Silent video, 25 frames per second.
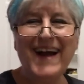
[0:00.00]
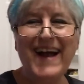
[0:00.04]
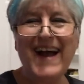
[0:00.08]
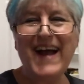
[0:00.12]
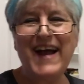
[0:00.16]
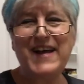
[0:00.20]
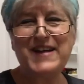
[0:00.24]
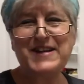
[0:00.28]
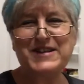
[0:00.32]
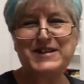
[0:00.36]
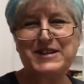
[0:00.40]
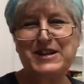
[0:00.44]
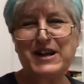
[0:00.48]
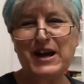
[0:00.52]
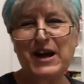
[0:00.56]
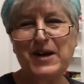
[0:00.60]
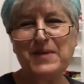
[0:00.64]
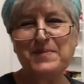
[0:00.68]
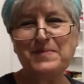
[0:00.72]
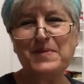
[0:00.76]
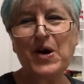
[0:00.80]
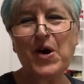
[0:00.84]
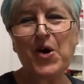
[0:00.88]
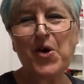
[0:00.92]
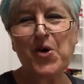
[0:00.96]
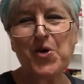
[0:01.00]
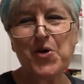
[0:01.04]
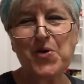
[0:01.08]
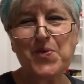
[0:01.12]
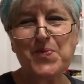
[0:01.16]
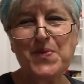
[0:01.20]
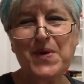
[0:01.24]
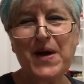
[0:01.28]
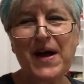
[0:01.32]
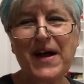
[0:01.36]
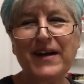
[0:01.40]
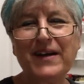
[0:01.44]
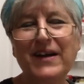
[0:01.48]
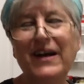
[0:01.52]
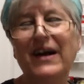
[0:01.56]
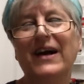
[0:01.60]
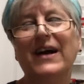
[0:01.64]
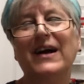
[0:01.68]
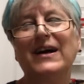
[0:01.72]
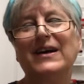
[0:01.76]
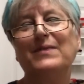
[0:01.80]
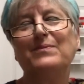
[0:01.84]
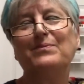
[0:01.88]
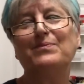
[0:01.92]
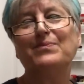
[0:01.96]
and I'm home.
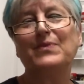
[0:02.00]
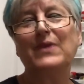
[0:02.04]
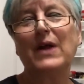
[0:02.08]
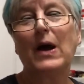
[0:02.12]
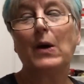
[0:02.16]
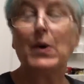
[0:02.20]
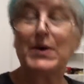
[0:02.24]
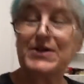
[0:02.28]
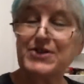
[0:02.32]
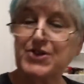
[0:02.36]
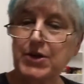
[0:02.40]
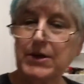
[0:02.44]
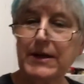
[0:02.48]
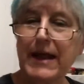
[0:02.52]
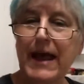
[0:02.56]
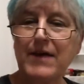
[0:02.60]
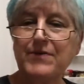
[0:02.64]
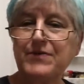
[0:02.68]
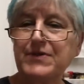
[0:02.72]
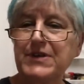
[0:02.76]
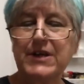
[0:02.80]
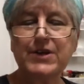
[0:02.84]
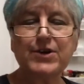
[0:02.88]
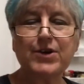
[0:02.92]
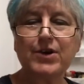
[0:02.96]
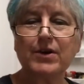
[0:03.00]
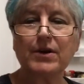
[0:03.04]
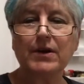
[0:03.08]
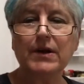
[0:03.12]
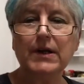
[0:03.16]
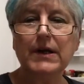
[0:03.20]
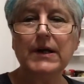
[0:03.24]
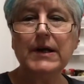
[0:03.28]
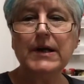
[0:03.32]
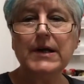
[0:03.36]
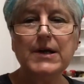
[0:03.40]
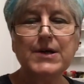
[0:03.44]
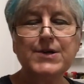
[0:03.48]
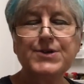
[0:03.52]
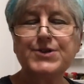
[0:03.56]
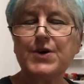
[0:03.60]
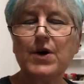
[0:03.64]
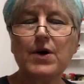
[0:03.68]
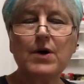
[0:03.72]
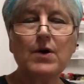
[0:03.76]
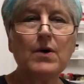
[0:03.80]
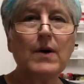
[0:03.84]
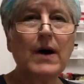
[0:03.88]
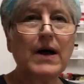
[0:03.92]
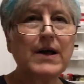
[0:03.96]
Uh, oh, I was gonna have dinner.
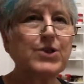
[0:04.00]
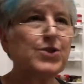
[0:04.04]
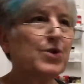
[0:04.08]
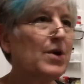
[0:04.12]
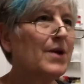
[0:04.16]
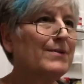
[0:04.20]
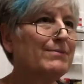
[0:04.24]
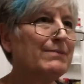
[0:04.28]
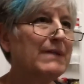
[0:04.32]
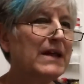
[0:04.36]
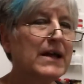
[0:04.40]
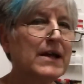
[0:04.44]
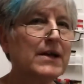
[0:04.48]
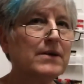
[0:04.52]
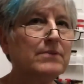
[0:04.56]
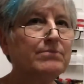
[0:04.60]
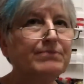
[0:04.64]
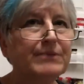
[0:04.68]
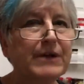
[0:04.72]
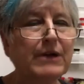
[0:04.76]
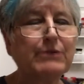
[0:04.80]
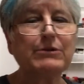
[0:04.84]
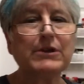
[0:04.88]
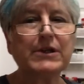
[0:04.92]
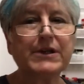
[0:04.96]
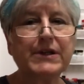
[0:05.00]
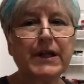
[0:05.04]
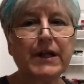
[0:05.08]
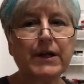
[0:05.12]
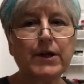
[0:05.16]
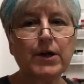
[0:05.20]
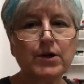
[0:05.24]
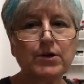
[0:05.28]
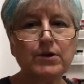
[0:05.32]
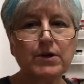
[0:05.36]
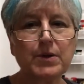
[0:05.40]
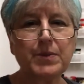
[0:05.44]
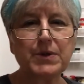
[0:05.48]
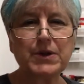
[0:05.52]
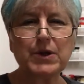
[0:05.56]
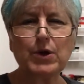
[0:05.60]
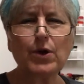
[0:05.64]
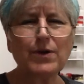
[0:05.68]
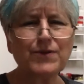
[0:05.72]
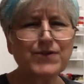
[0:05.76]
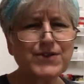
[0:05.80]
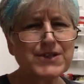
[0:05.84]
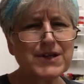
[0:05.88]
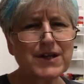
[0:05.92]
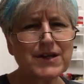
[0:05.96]
So I thought, nah, not really that hungry. But then all
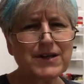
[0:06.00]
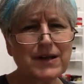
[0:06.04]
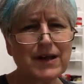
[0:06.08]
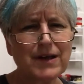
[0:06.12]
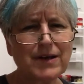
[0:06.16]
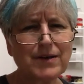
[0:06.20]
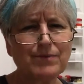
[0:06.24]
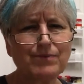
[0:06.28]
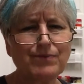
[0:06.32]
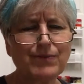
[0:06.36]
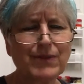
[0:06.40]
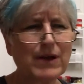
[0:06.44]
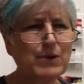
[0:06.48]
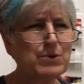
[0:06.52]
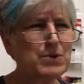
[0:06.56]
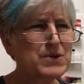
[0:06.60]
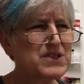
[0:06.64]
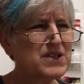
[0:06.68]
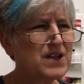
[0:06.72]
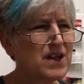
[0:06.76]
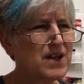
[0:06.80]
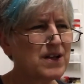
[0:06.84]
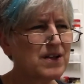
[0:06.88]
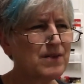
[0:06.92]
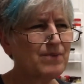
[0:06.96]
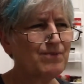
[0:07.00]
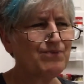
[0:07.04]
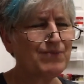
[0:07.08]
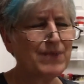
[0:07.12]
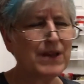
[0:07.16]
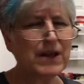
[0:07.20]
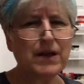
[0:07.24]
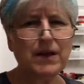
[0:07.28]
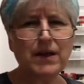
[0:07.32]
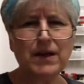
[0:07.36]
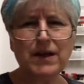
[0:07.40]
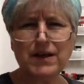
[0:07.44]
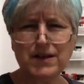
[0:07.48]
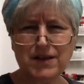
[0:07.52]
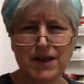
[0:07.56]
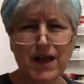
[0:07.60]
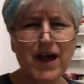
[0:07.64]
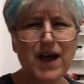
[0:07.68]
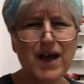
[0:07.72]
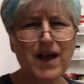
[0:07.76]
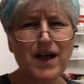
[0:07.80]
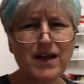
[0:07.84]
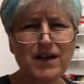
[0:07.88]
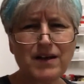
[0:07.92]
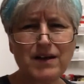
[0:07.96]
of a sudden I, I was like,
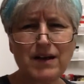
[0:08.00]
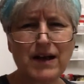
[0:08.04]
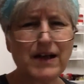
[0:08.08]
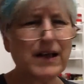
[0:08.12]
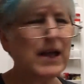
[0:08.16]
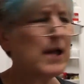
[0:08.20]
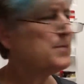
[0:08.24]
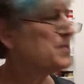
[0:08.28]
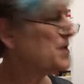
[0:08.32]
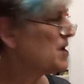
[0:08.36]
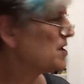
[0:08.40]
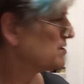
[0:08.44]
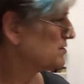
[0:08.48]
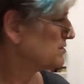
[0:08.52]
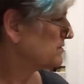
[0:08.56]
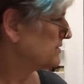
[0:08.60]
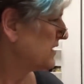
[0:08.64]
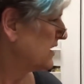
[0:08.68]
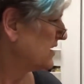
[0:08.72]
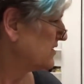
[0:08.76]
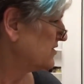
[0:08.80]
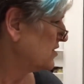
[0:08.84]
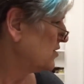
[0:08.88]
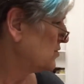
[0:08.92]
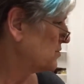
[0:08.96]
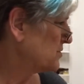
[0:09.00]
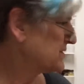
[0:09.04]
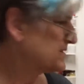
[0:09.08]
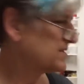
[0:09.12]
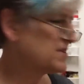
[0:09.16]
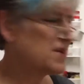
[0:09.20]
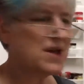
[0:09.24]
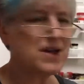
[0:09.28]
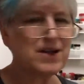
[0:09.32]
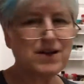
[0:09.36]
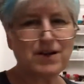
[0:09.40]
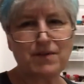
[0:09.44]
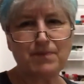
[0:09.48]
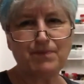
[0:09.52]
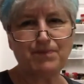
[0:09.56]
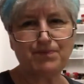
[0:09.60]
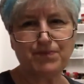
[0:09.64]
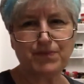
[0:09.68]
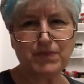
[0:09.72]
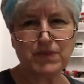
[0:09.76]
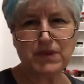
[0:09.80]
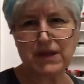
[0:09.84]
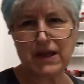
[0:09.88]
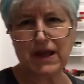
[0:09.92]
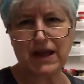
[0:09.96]
yeah, I am hungry. I know it's like
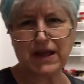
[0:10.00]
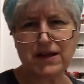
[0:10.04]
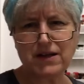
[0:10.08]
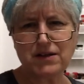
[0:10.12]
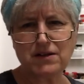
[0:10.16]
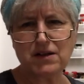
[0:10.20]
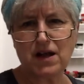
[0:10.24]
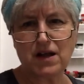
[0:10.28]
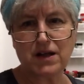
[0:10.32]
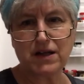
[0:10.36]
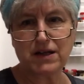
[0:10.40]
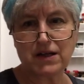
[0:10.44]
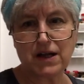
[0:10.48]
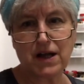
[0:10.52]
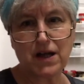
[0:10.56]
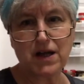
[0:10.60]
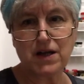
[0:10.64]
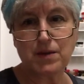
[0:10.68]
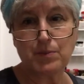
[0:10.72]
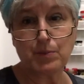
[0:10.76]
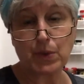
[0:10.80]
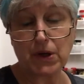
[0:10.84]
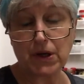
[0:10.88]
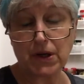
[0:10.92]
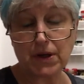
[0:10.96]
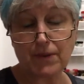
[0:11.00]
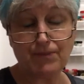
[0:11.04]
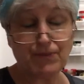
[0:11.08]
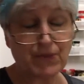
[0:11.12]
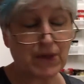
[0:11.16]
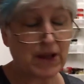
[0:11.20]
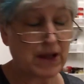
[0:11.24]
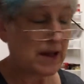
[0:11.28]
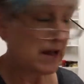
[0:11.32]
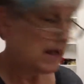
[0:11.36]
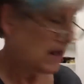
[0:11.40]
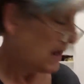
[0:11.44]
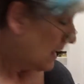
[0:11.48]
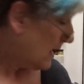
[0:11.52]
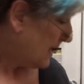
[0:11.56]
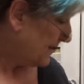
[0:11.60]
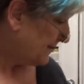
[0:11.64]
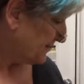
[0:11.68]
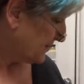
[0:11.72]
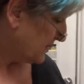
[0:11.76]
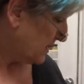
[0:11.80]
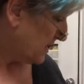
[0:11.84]
eight o'clock at night, but I don't